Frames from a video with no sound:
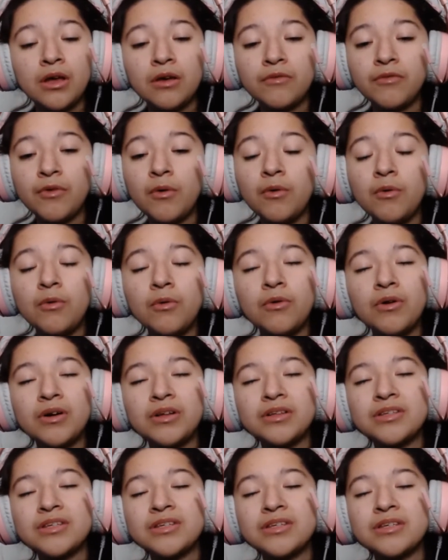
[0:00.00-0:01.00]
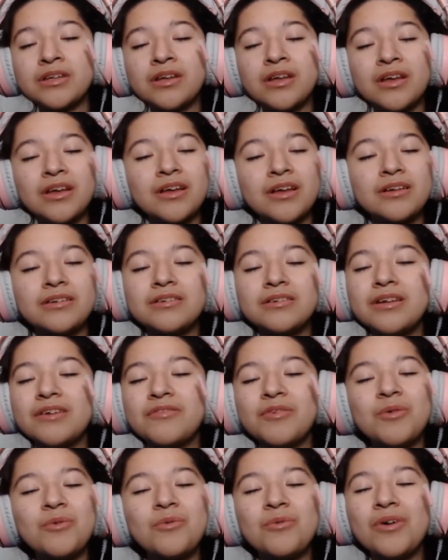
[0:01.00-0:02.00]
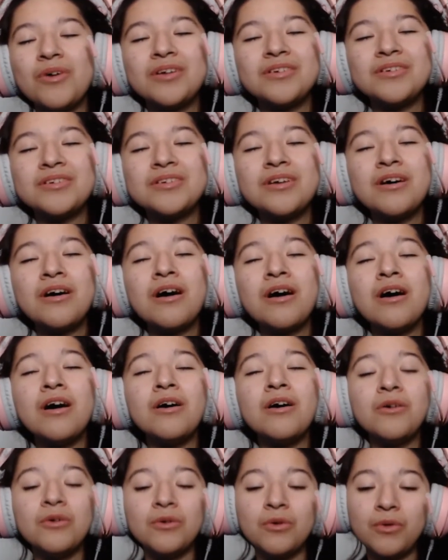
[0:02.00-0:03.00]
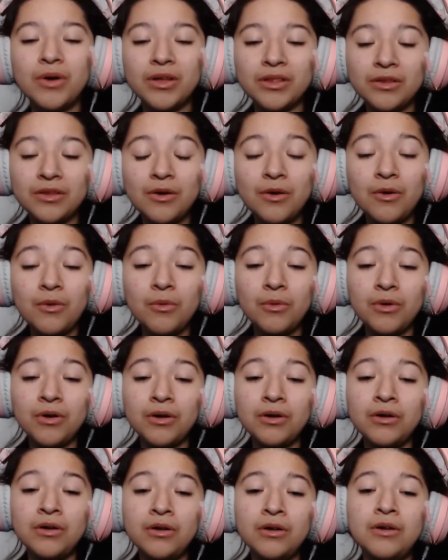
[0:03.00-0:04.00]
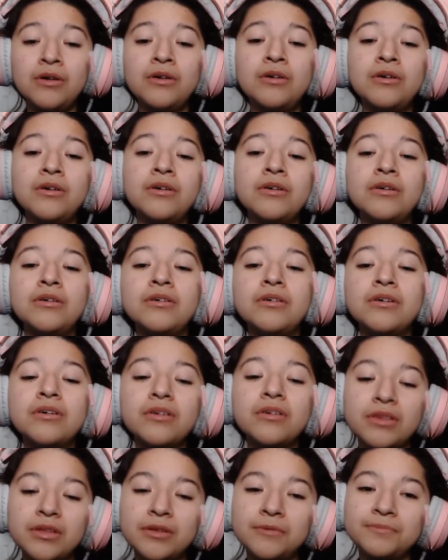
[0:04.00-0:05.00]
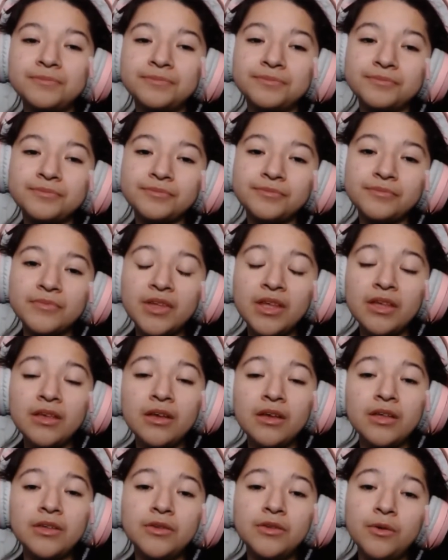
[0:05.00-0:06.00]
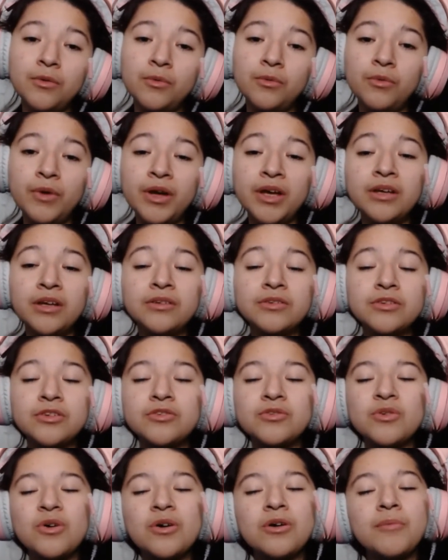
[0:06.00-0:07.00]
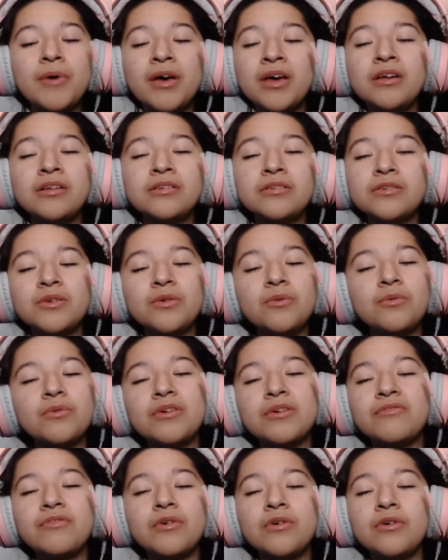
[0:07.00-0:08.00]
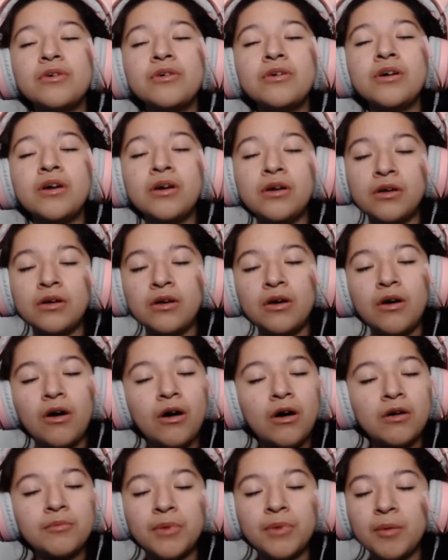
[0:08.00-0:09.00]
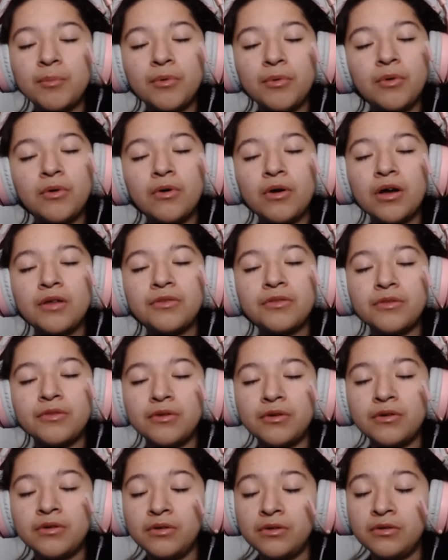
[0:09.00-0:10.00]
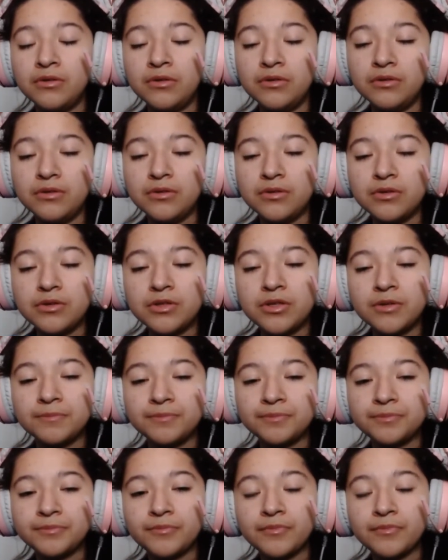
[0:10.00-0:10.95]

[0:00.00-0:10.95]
And for once, never wonder what they're worth. The rainstorm and the river are my brothers.